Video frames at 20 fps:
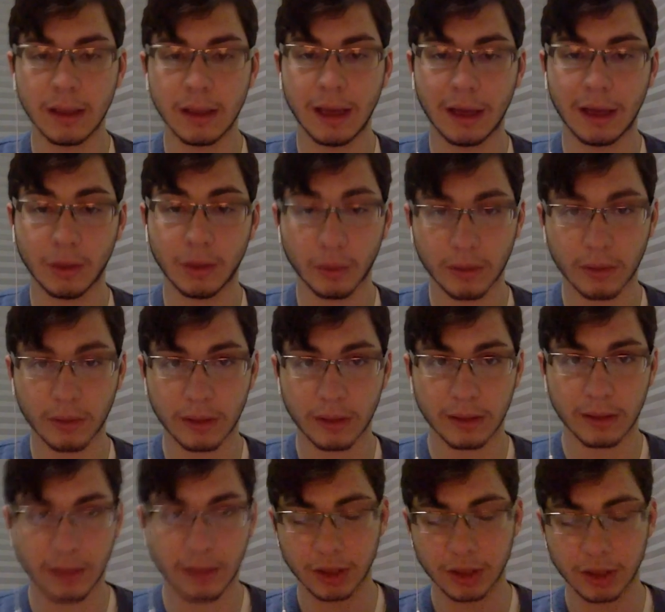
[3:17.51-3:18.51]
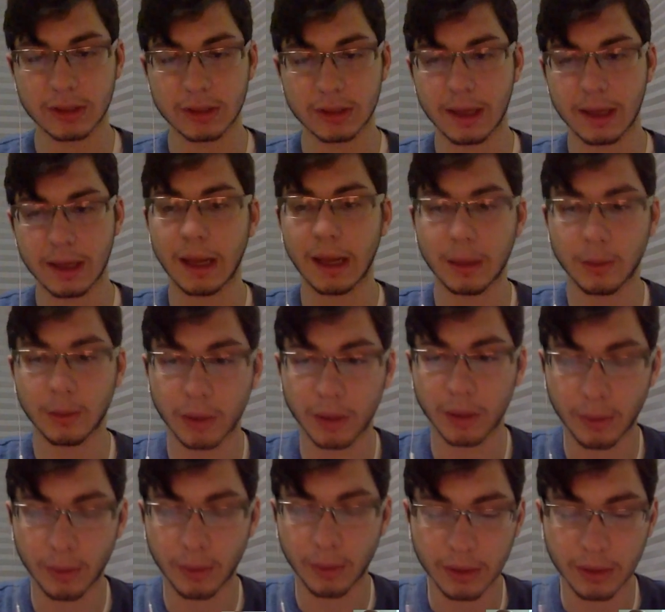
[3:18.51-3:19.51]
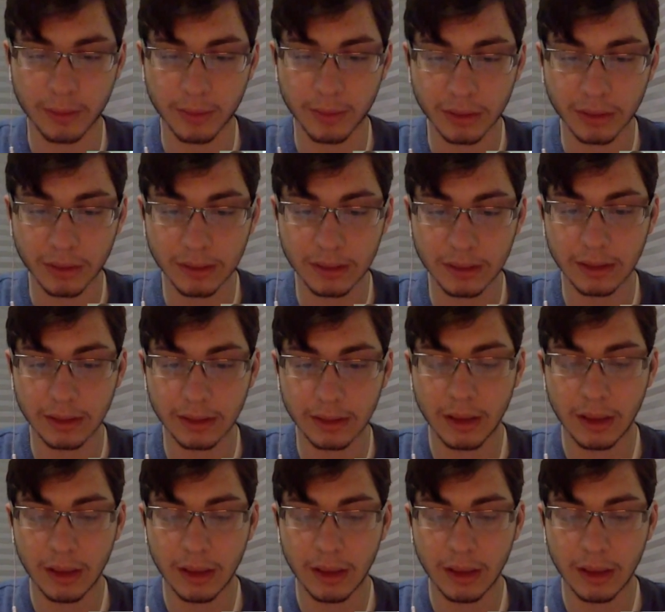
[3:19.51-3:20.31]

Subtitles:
and the intentions that I had when I wanted to build it,